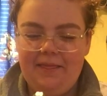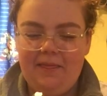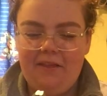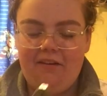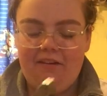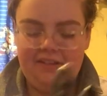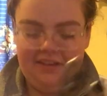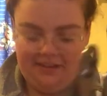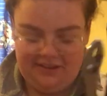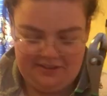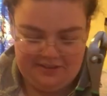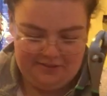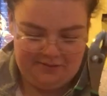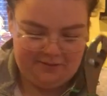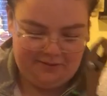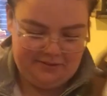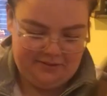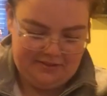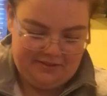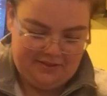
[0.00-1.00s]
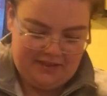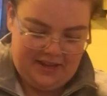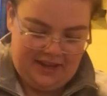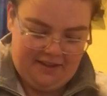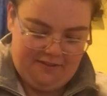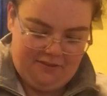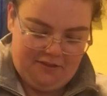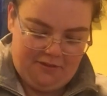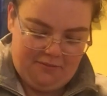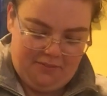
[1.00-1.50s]
all these tools, so I
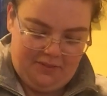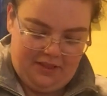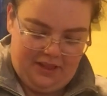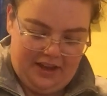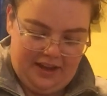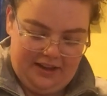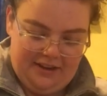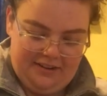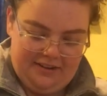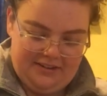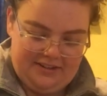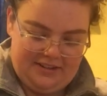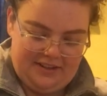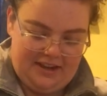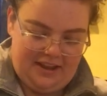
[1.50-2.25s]
have our pliers,